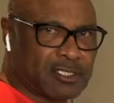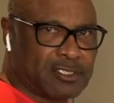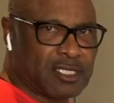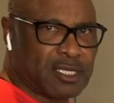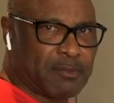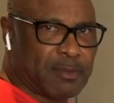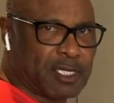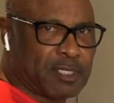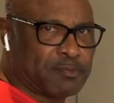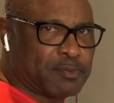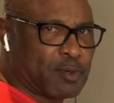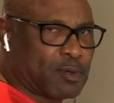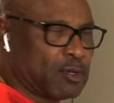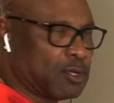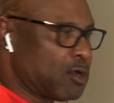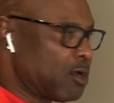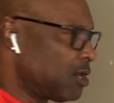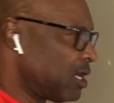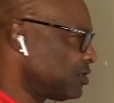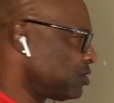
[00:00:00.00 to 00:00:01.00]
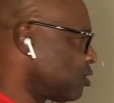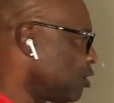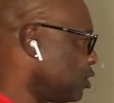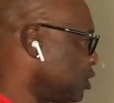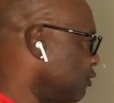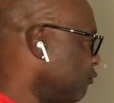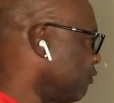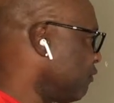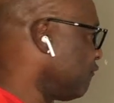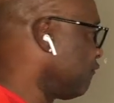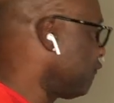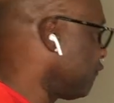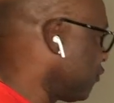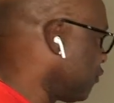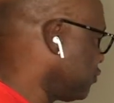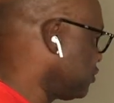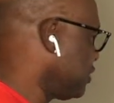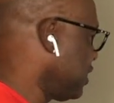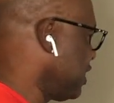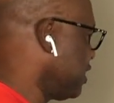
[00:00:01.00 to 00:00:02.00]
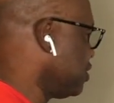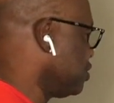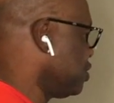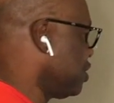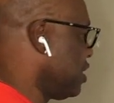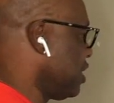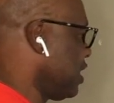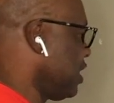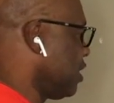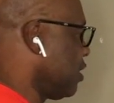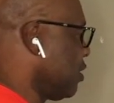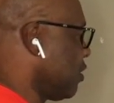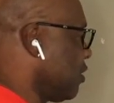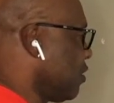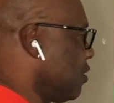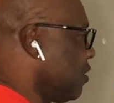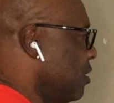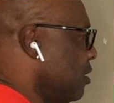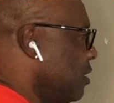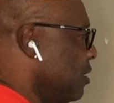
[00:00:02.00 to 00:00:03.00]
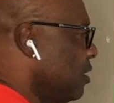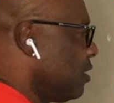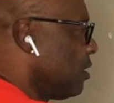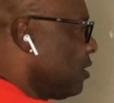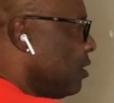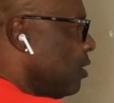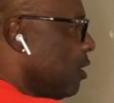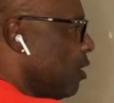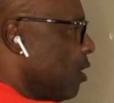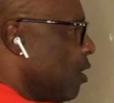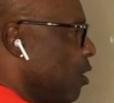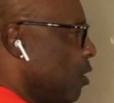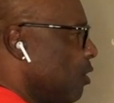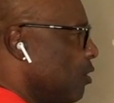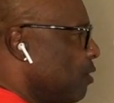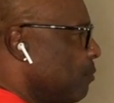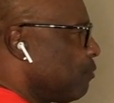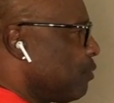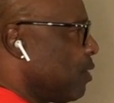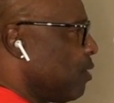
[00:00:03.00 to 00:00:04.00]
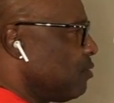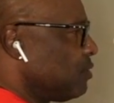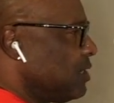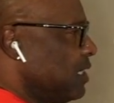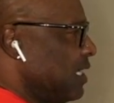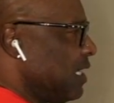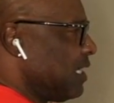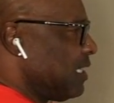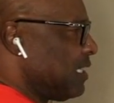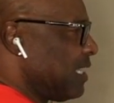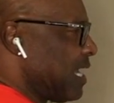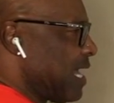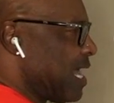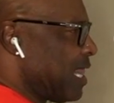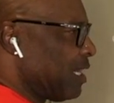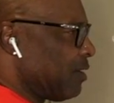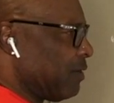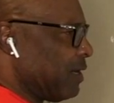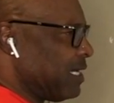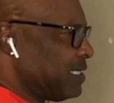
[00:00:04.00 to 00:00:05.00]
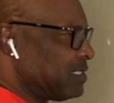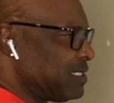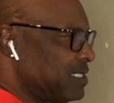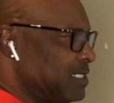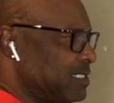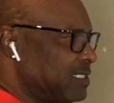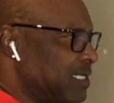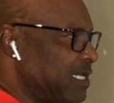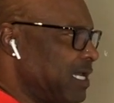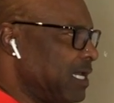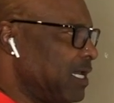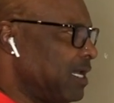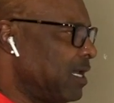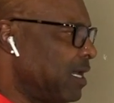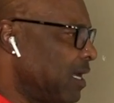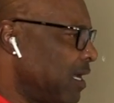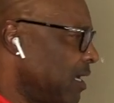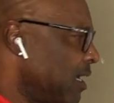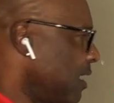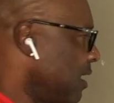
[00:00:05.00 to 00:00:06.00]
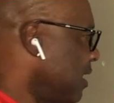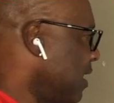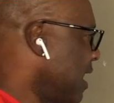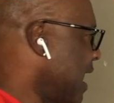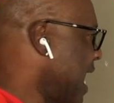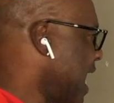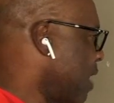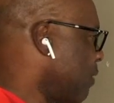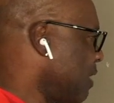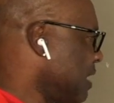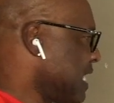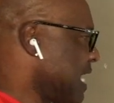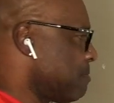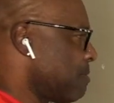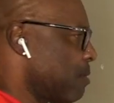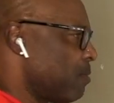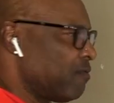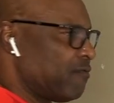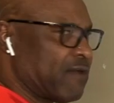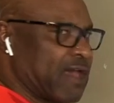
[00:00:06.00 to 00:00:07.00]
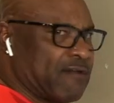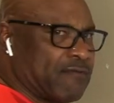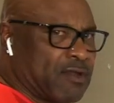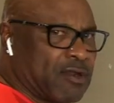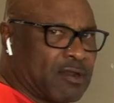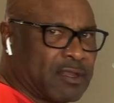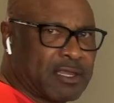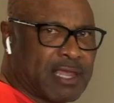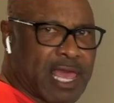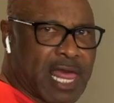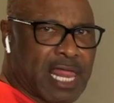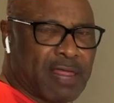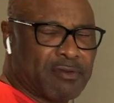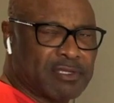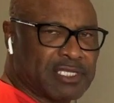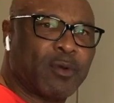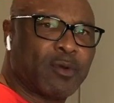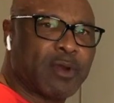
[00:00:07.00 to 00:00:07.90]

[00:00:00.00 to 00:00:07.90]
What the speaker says: Simeon's protocol, and I started to reverse engineer all the protein and calories to see how he came up with 500 calories.